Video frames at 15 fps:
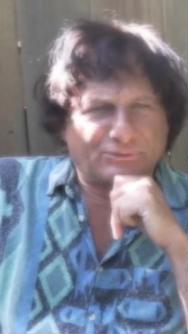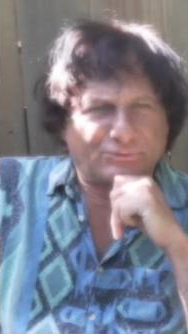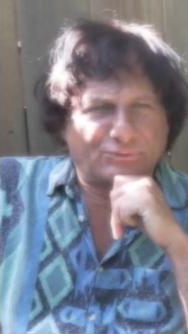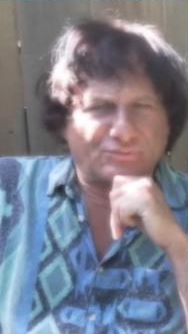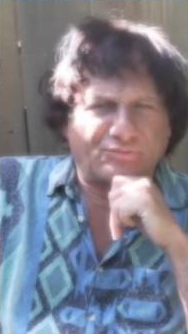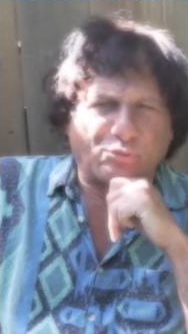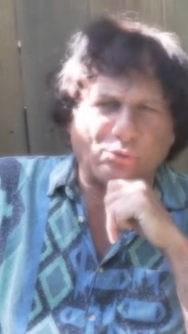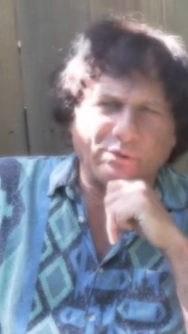
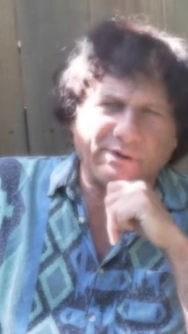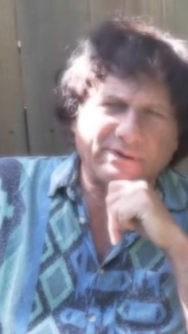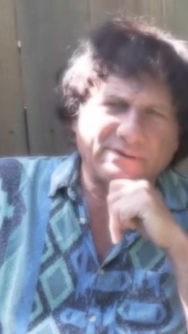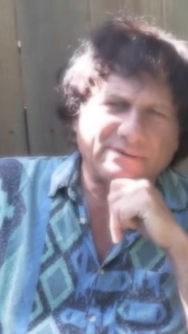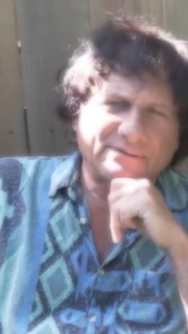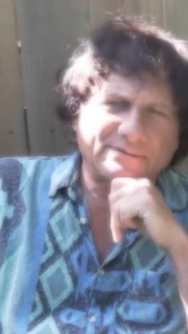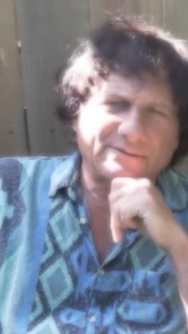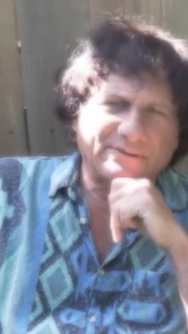Dufour,
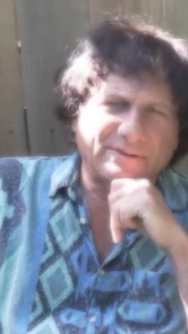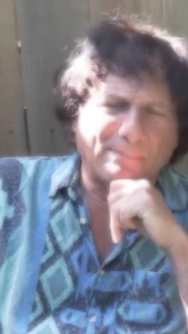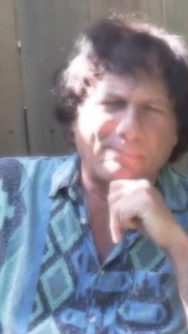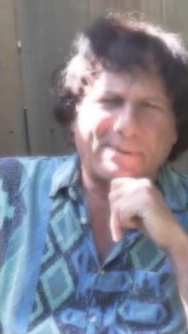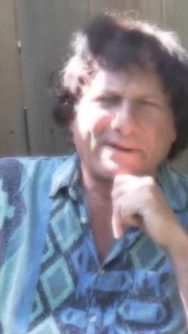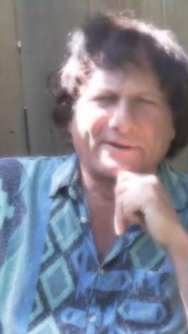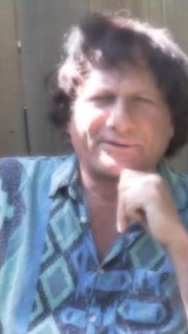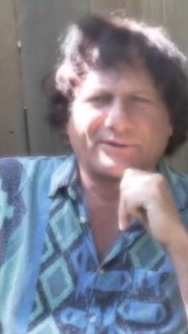the
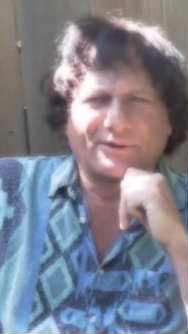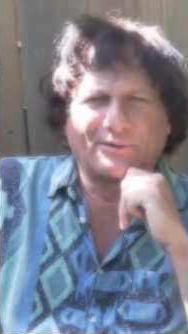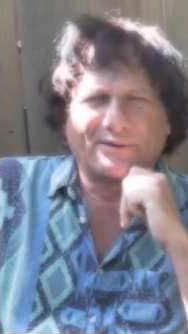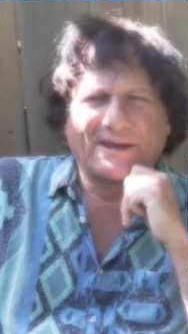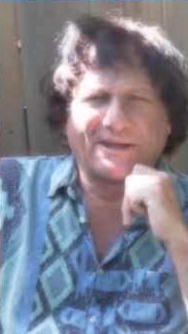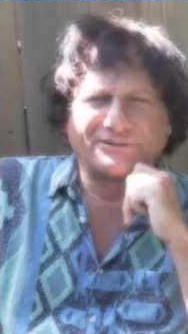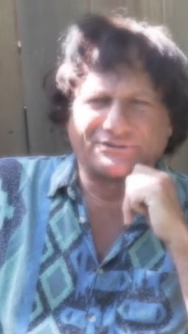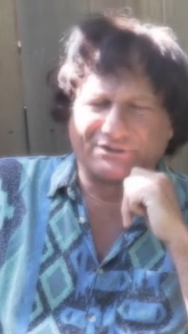Beneteau
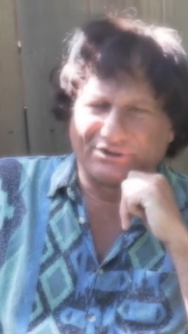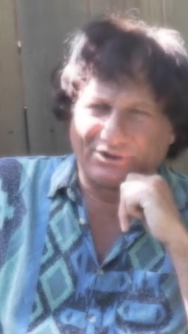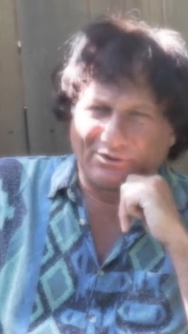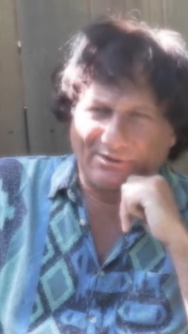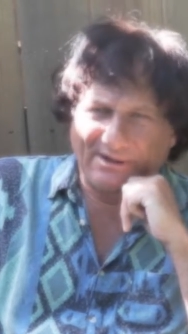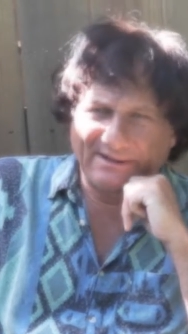and Jeanneau.